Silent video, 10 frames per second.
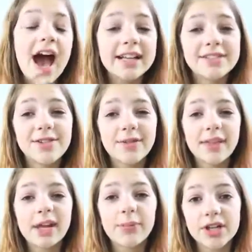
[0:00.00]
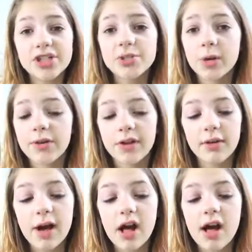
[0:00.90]
I don't think brushes work
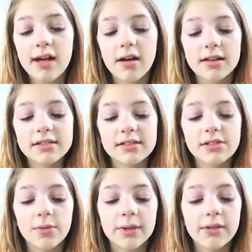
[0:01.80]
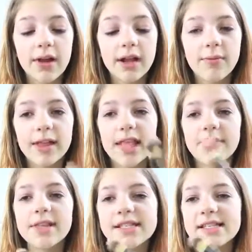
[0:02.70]
very well. I honestly don't really recommend
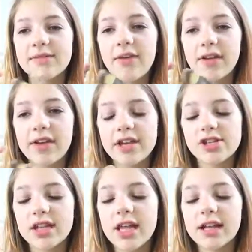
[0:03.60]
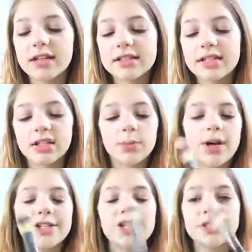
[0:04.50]
them. This is a foundation and concealer
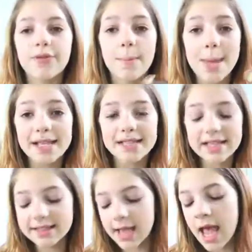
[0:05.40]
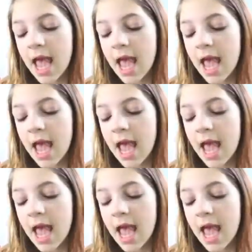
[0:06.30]
brush. It's from Macy's.